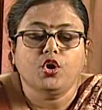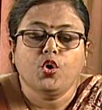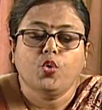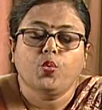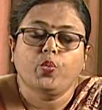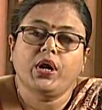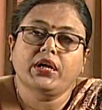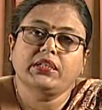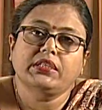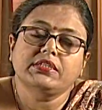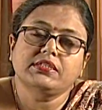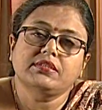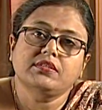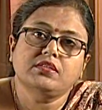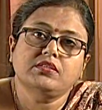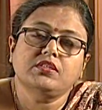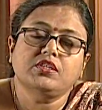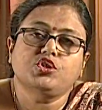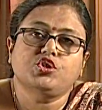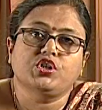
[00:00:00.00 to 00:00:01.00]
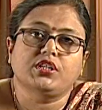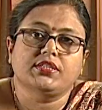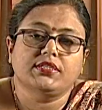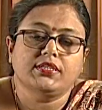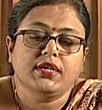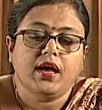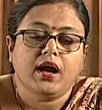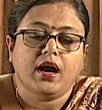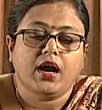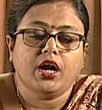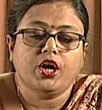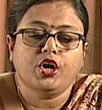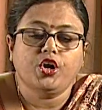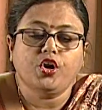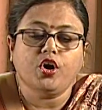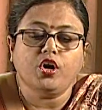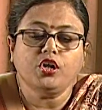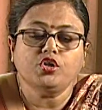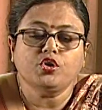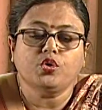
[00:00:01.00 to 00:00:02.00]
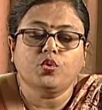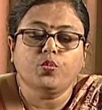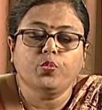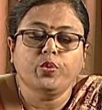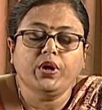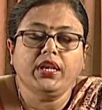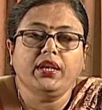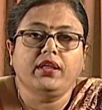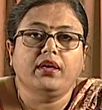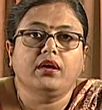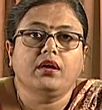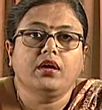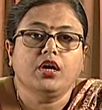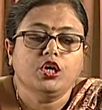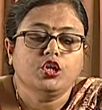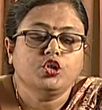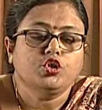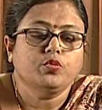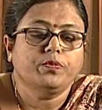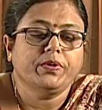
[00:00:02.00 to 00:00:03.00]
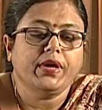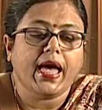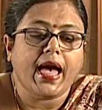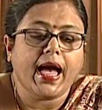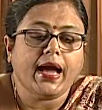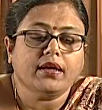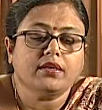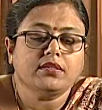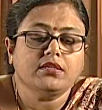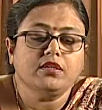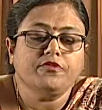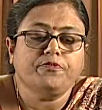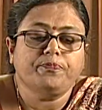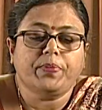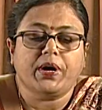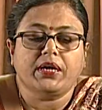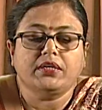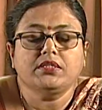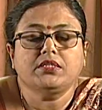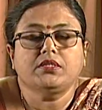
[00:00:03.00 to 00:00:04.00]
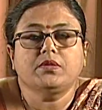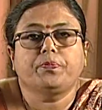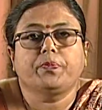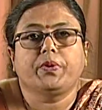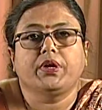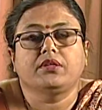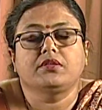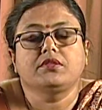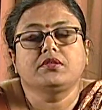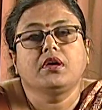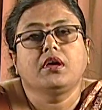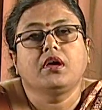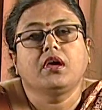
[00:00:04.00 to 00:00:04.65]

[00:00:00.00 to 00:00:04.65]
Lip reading: where the citizens are not willing to be active participants